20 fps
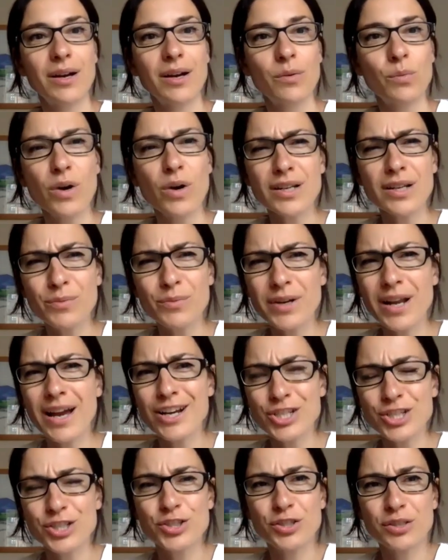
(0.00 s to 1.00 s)
What
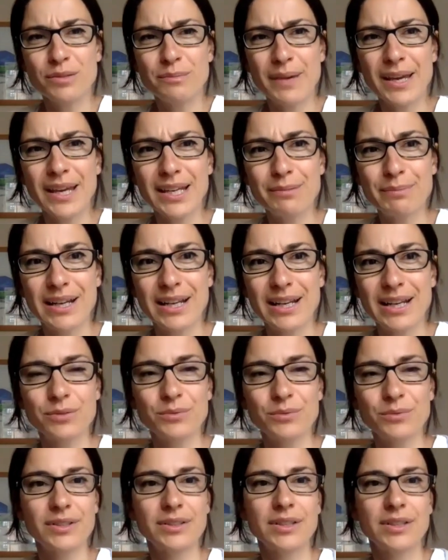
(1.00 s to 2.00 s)
actually do you mean
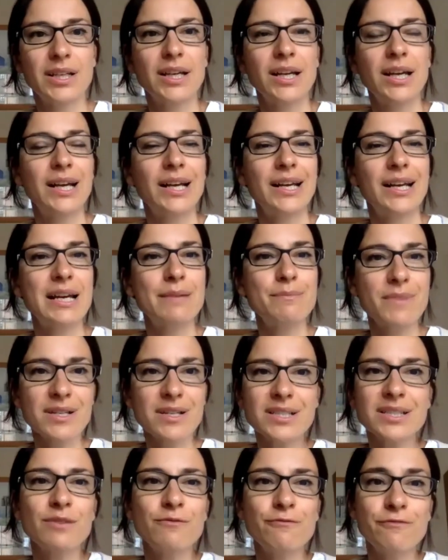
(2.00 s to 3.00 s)
bilingual? And I
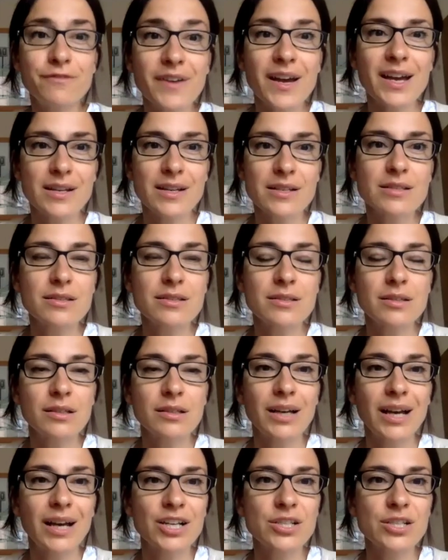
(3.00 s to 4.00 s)
must confess,
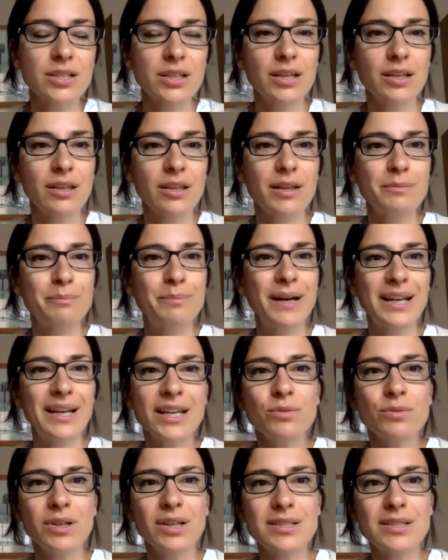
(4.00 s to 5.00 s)
actually, that
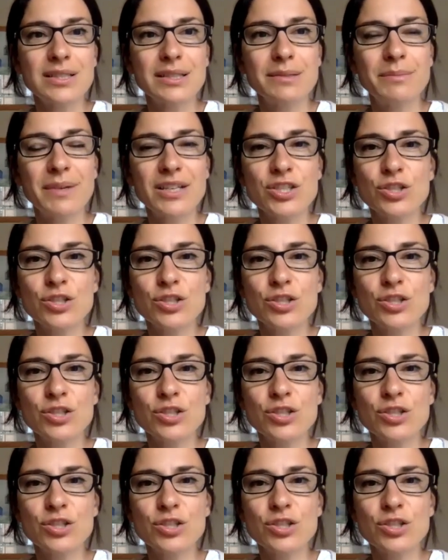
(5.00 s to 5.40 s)
bilingualism